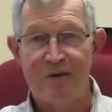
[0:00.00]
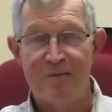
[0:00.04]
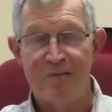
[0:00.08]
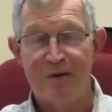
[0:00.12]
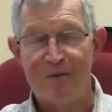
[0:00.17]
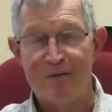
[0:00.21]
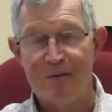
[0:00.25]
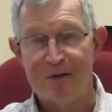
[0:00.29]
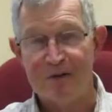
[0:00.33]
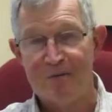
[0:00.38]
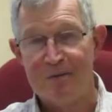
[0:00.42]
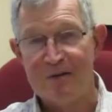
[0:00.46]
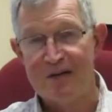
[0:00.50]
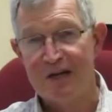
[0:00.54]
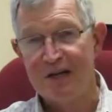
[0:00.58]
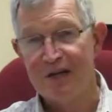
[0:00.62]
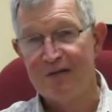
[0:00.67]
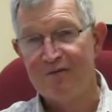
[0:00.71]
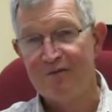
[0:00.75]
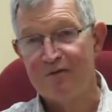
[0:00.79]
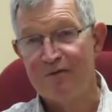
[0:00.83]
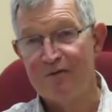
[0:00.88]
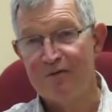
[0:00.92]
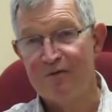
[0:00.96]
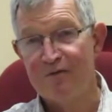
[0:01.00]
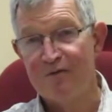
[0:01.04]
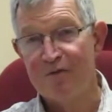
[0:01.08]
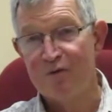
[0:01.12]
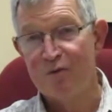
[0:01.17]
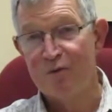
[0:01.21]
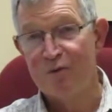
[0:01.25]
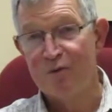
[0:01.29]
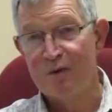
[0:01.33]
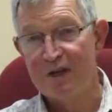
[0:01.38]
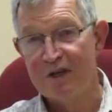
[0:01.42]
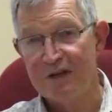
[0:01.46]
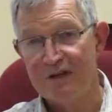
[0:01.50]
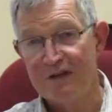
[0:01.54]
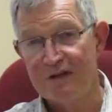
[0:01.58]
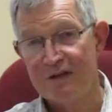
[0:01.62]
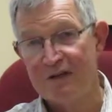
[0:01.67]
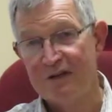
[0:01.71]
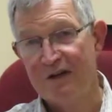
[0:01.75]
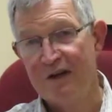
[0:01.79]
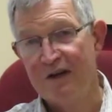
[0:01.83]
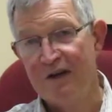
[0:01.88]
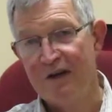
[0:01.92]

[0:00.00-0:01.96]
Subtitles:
but it must be taken for 4 weeks